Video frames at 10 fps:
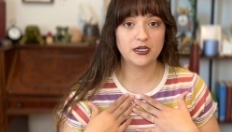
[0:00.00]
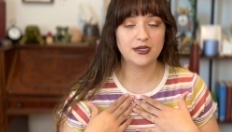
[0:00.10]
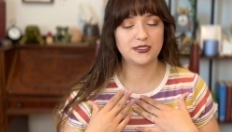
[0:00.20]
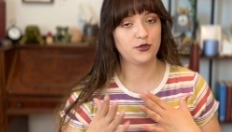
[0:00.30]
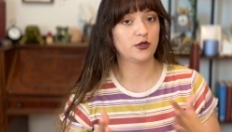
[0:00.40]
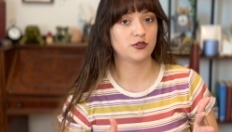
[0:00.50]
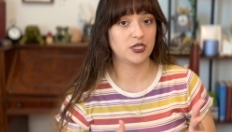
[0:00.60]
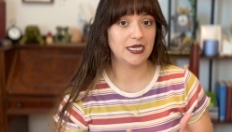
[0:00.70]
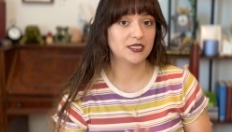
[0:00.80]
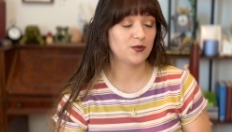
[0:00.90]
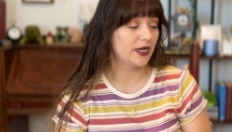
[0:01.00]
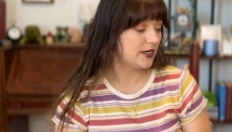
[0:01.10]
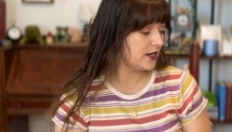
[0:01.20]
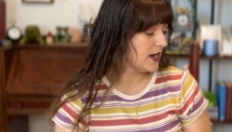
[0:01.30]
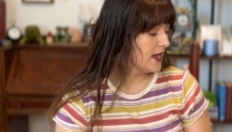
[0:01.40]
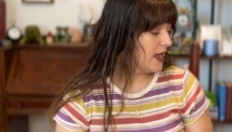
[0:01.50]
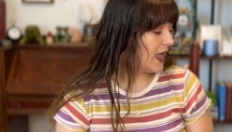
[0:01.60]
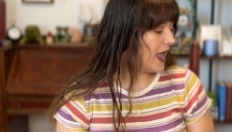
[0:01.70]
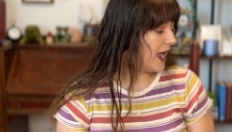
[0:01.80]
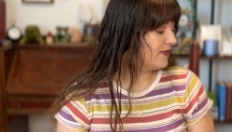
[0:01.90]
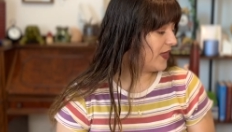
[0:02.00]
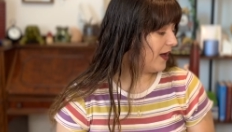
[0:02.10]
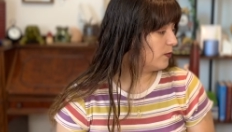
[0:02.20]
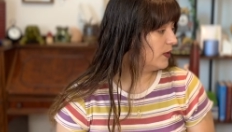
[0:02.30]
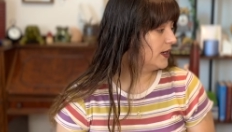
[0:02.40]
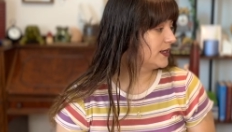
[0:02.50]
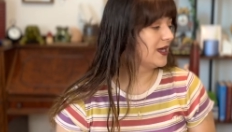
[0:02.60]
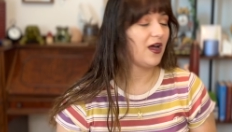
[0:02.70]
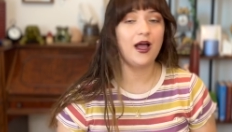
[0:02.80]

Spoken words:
It's a crochet sweater. And that one,